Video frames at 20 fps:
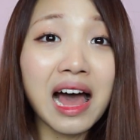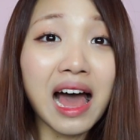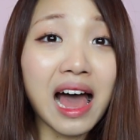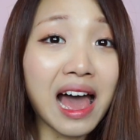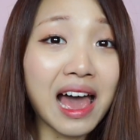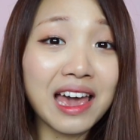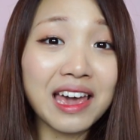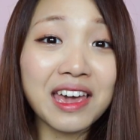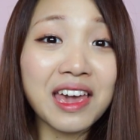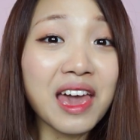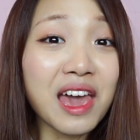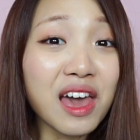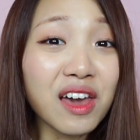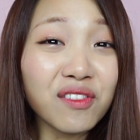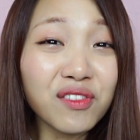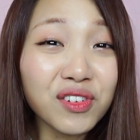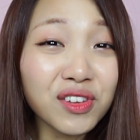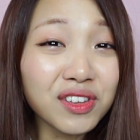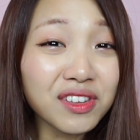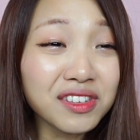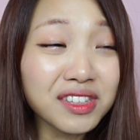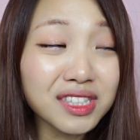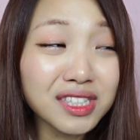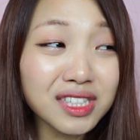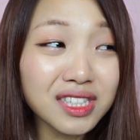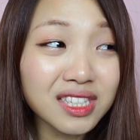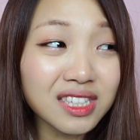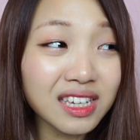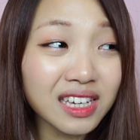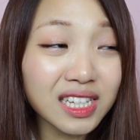I
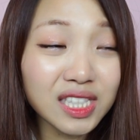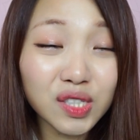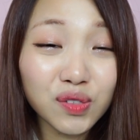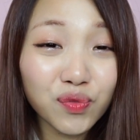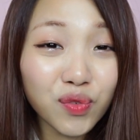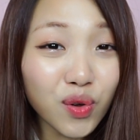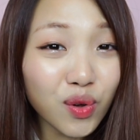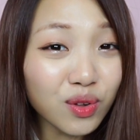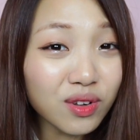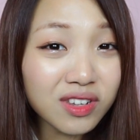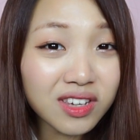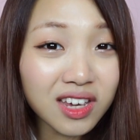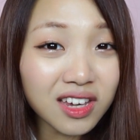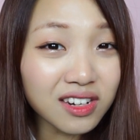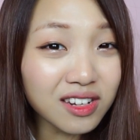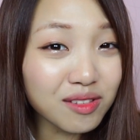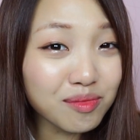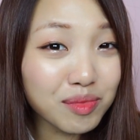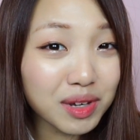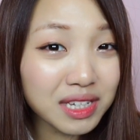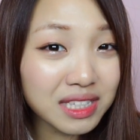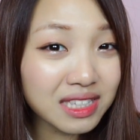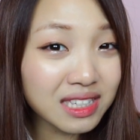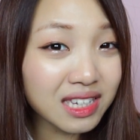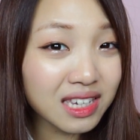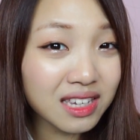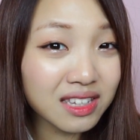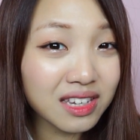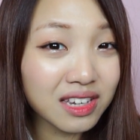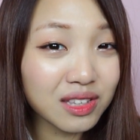haven't exfoliated my
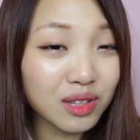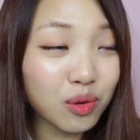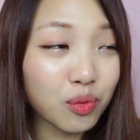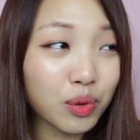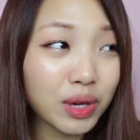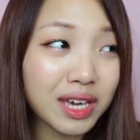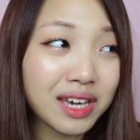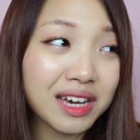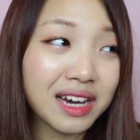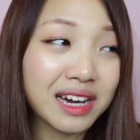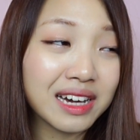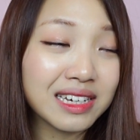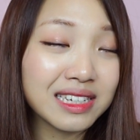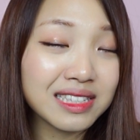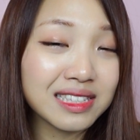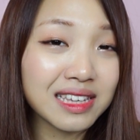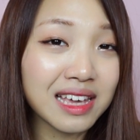skin in a week, guys,